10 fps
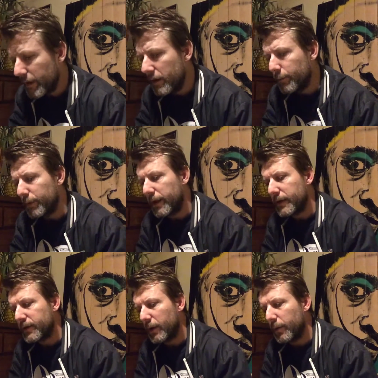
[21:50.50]
But yeah,
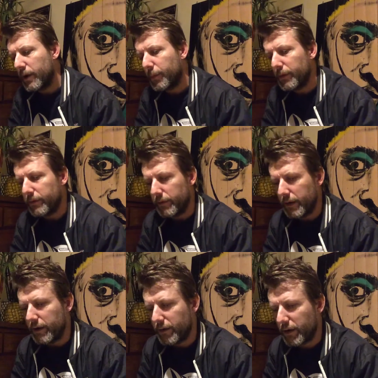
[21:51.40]

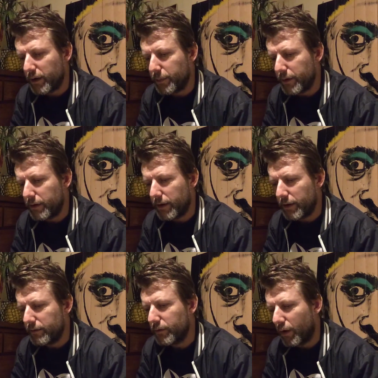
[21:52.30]
they're going to
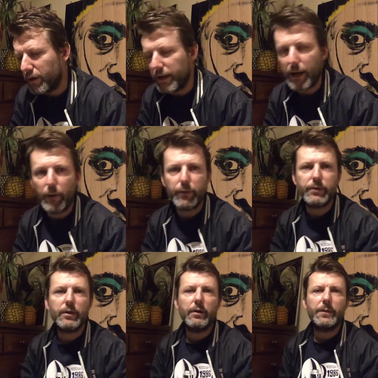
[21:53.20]
be dining out all the
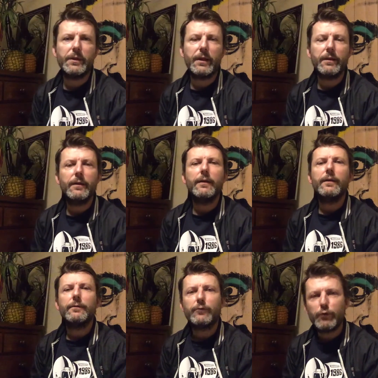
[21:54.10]
time, aren't they?
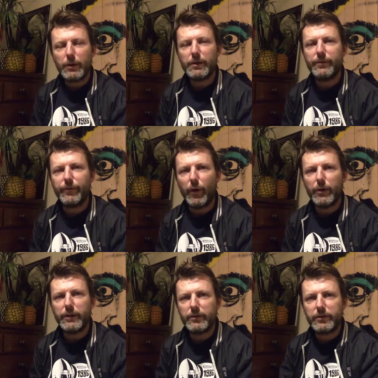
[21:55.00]
Drinking the
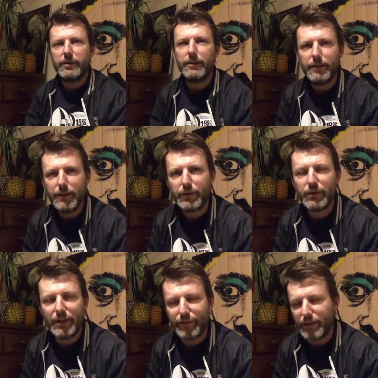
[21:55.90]
finest,
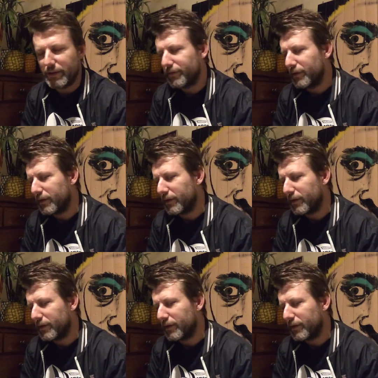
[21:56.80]
sniffing like